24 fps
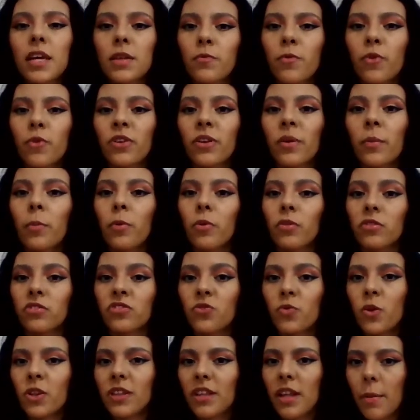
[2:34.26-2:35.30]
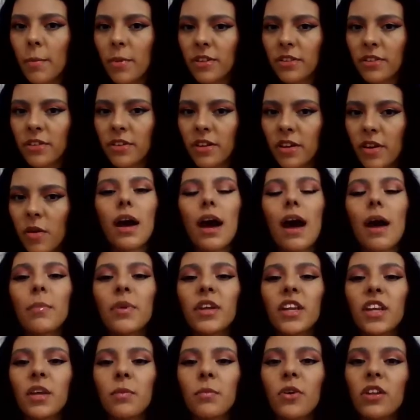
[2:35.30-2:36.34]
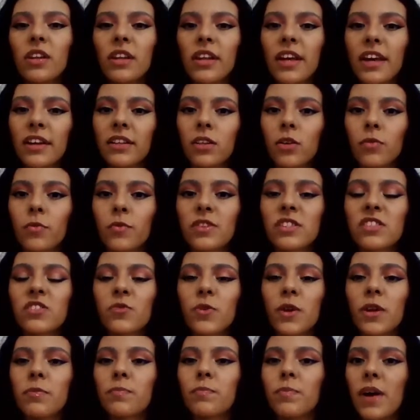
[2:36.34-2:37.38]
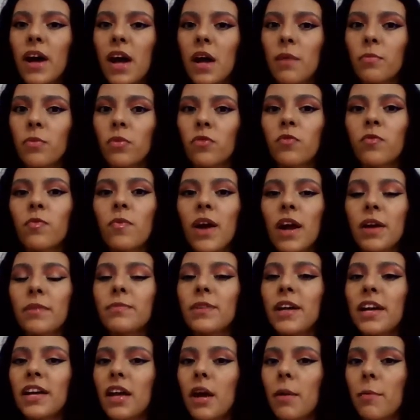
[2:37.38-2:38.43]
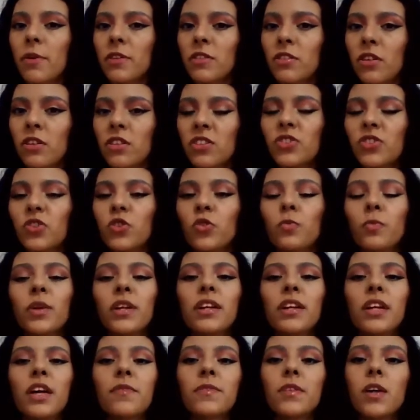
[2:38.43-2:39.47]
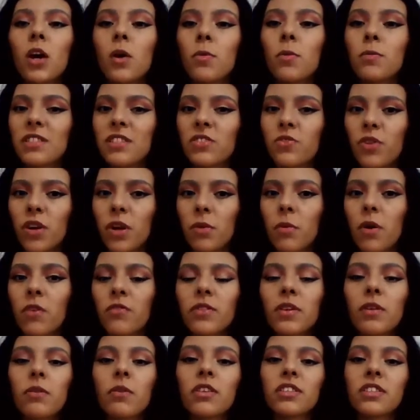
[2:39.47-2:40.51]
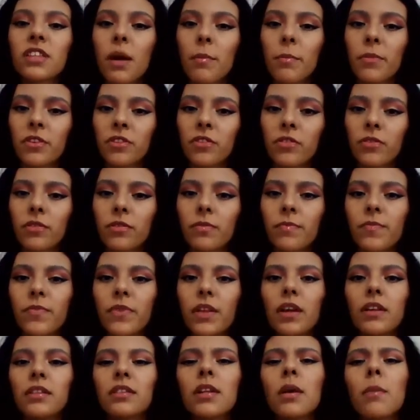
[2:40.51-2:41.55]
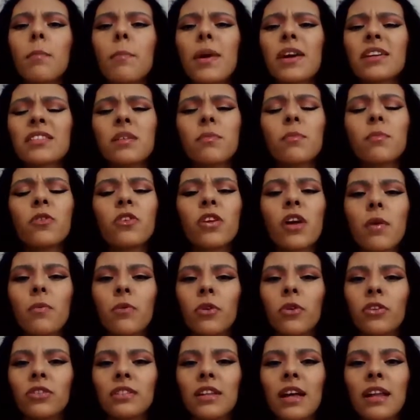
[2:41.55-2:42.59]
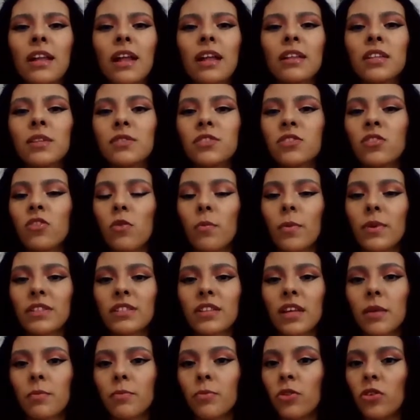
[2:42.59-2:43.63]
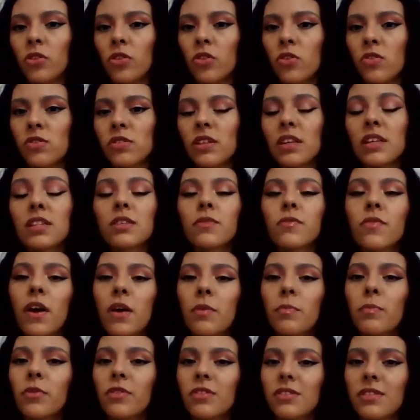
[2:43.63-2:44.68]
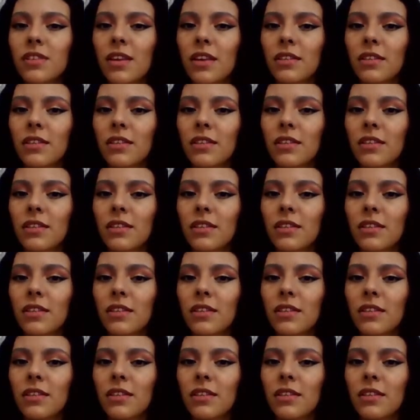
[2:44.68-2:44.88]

for the Purge rotameter, a minimum length of a straight pipe of 5 diameter should be left upstream of the rotameter. The maximum error that a disturbance can produce is 5%.